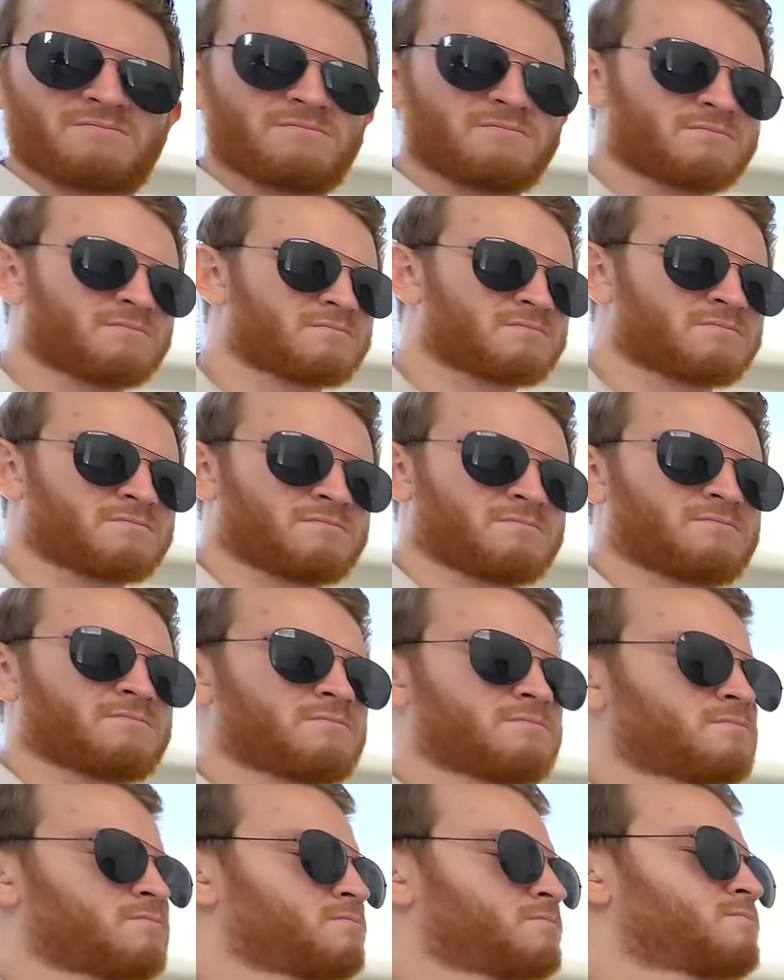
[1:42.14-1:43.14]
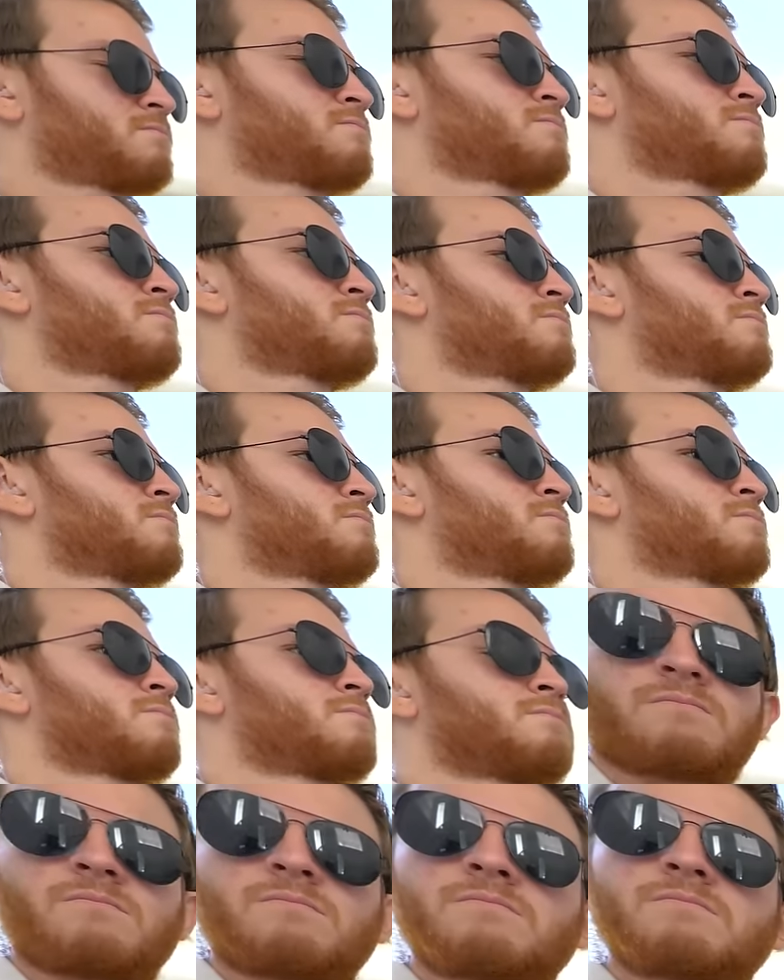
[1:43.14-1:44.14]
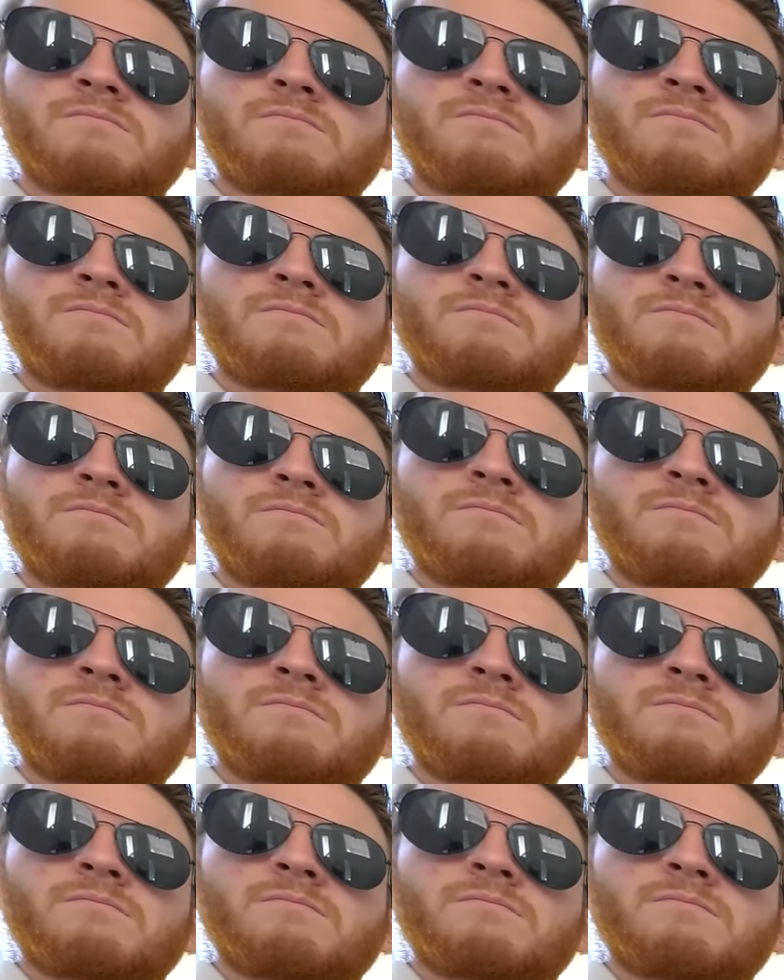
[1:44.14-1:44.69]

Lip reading: No words are spoken by the person on screen.